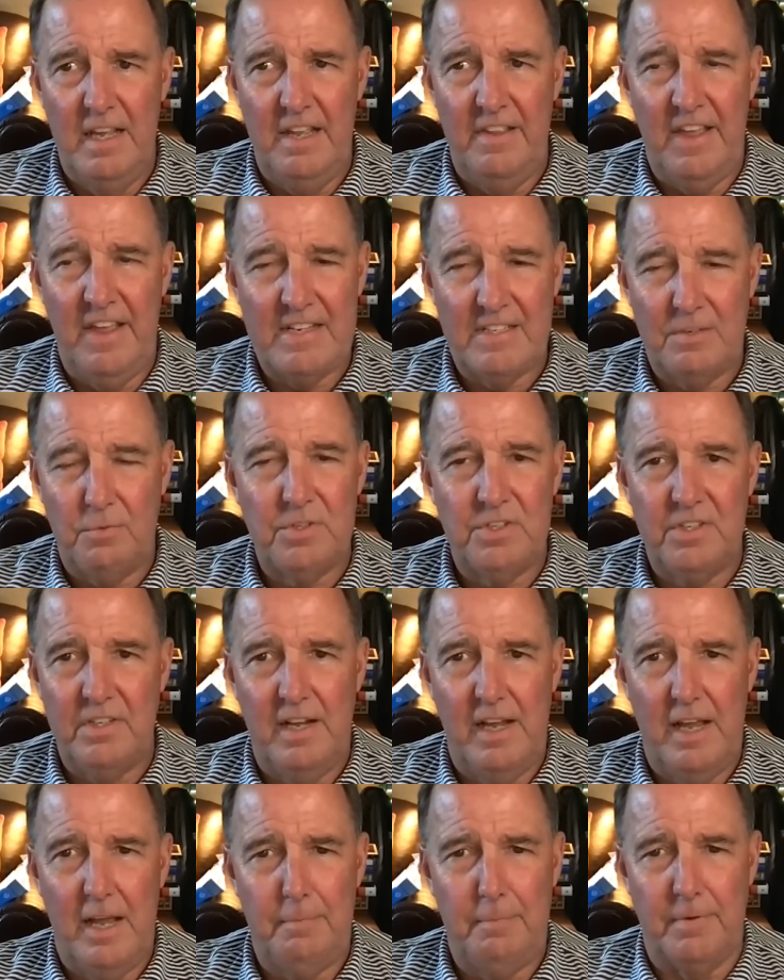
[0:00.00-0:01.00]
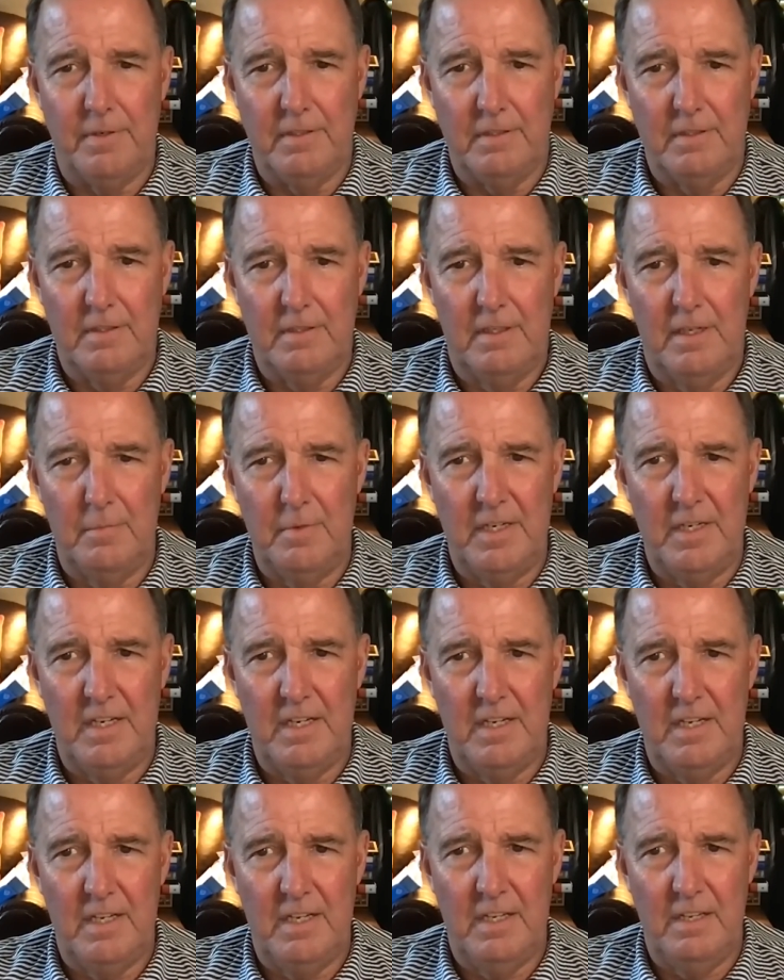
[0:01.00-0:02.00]
that's what's going to happen. I
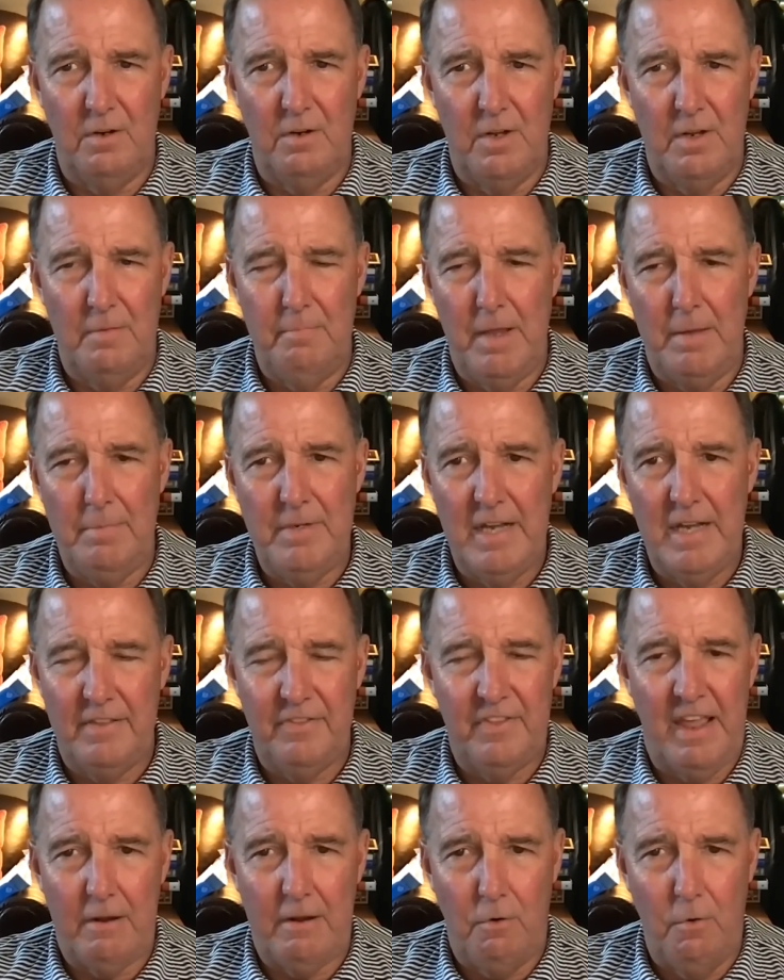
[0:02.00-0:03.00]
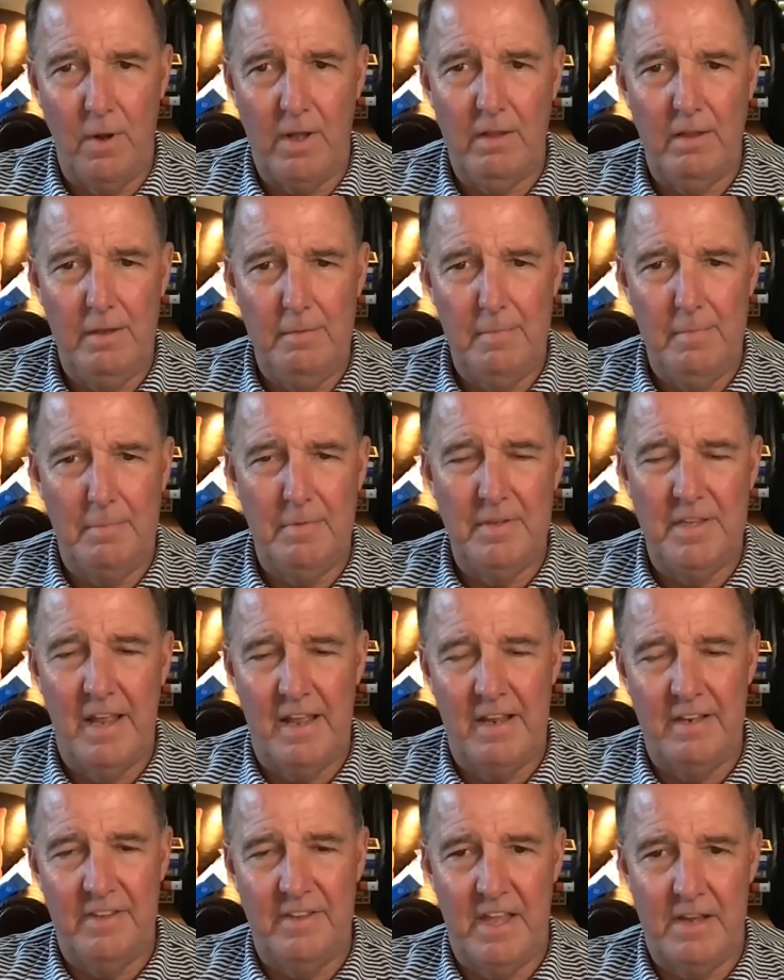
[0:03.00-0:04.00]
mean, maybe not that quickly, maybe
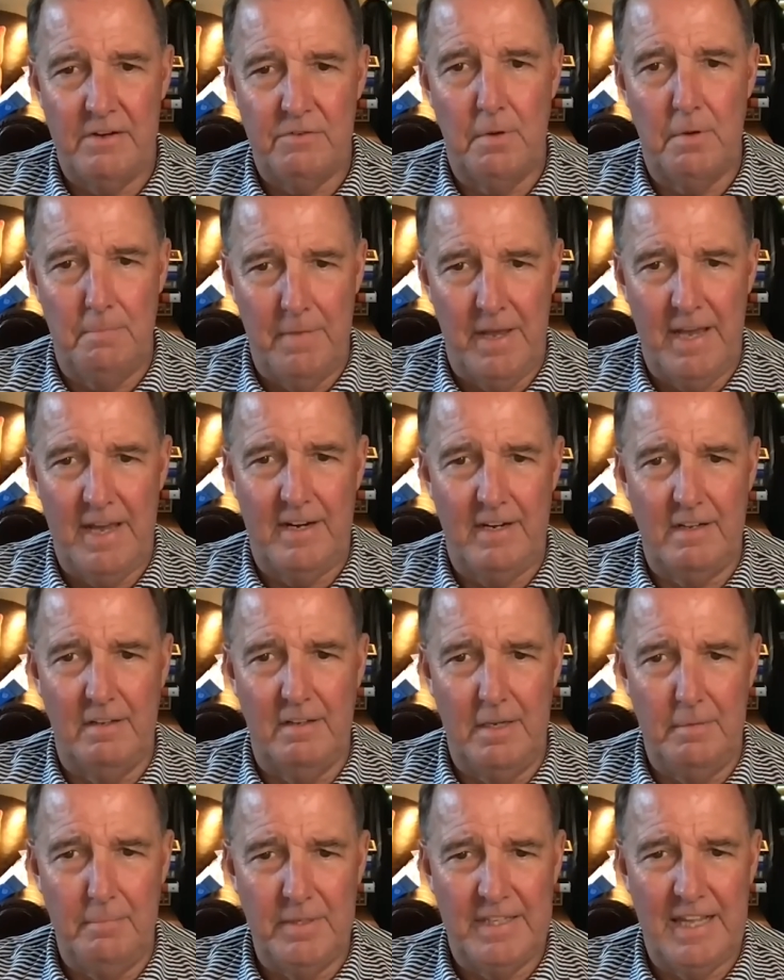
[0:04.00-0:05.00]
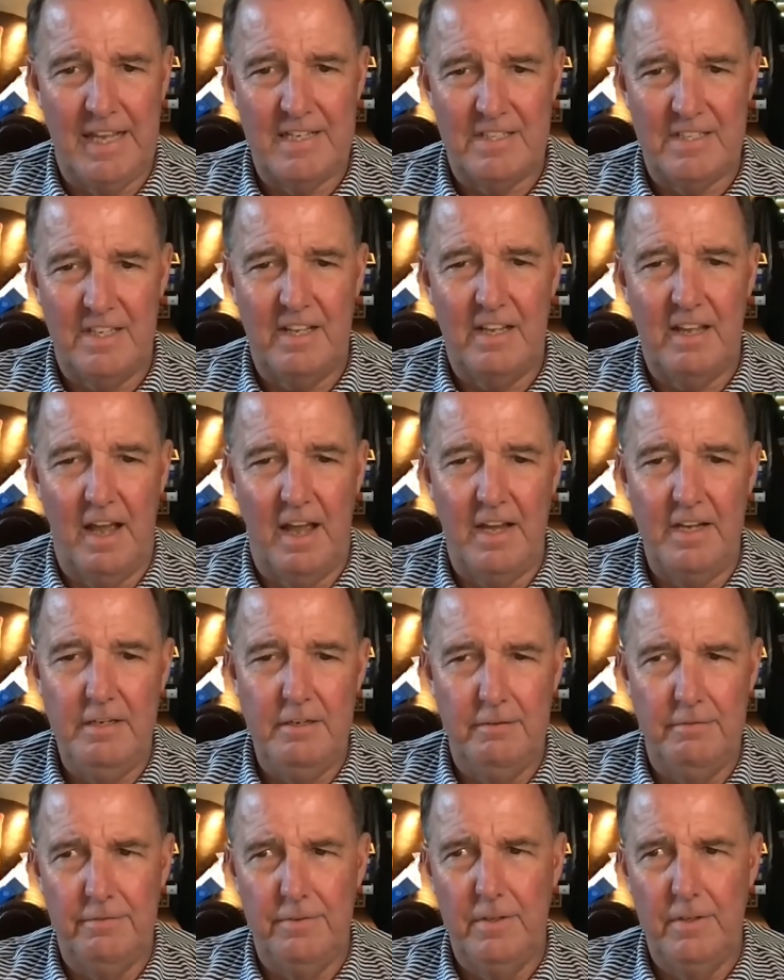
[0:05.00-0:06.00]
not that dramatically, but that's the
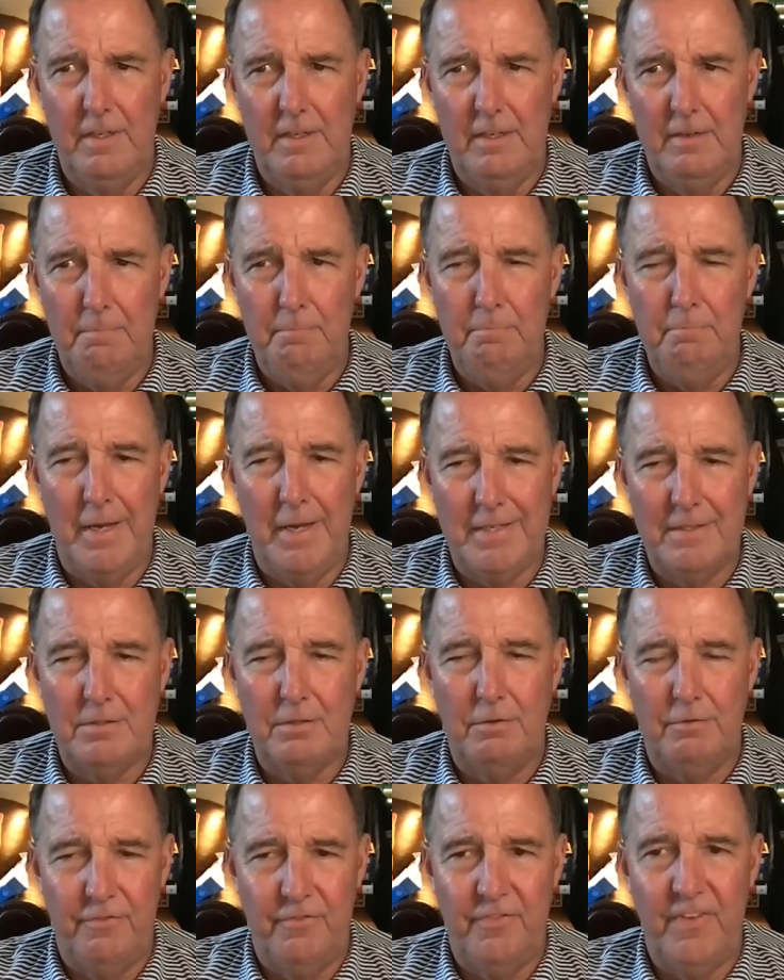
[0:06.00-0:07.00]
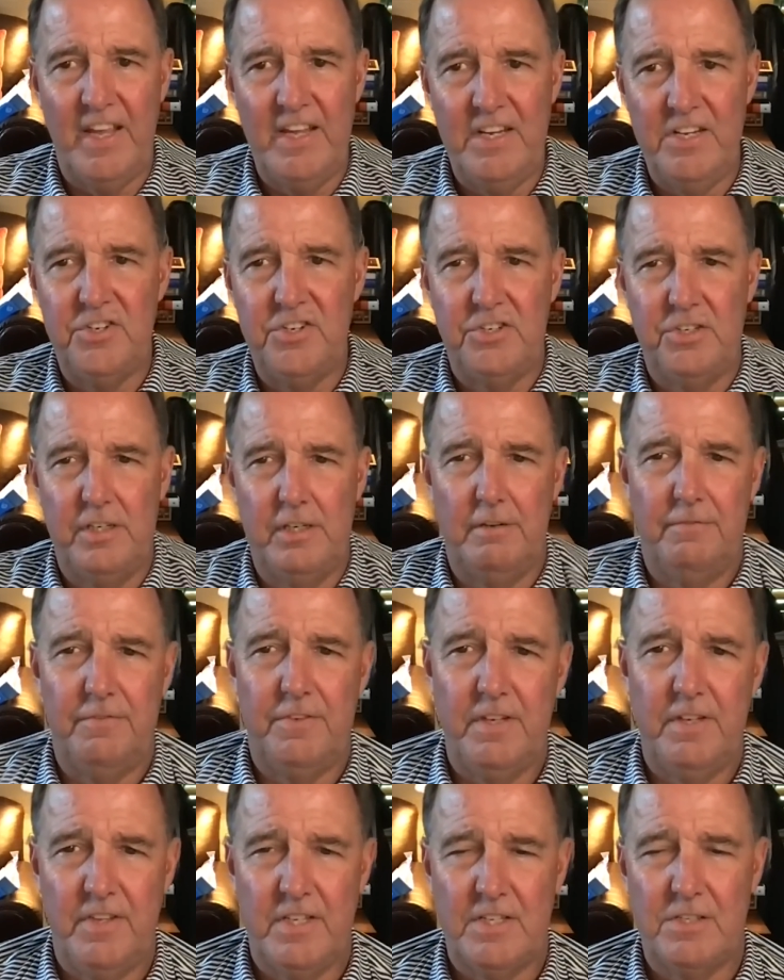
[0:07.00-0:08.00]
kind of mental phase
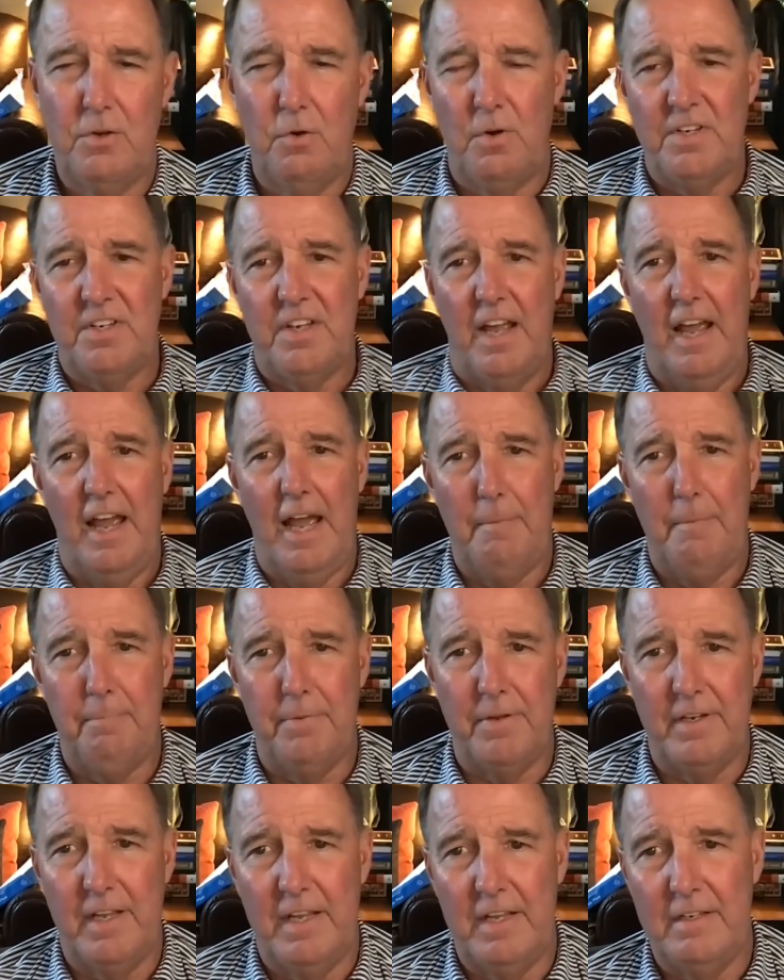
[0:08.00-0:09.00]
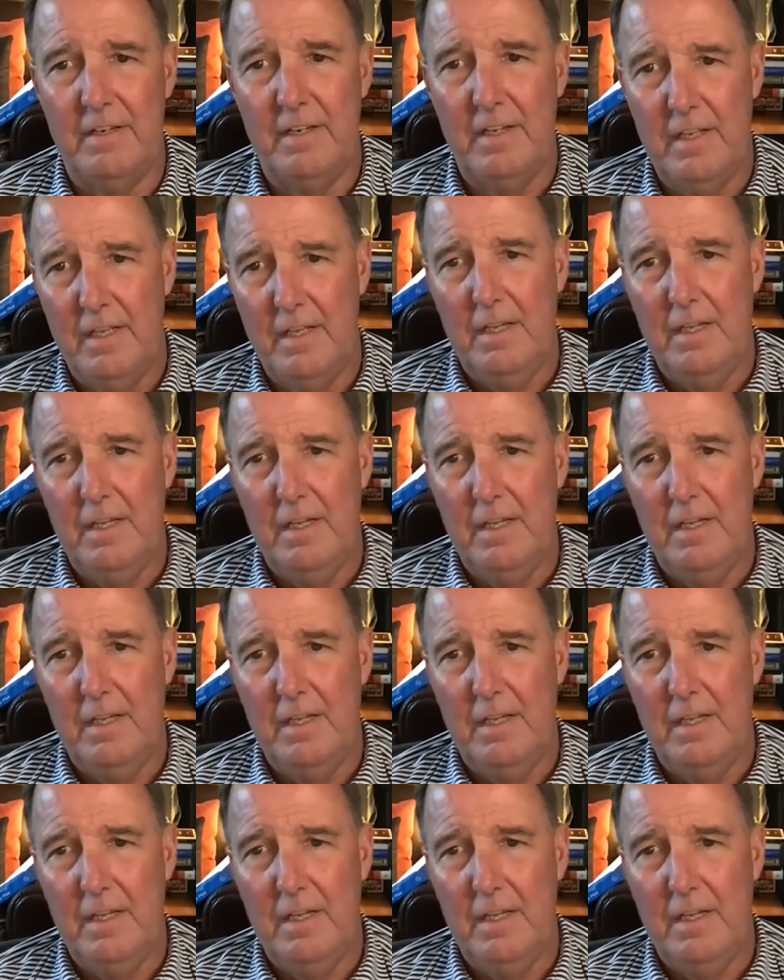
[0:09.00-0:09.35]
shift that's going to happen. And,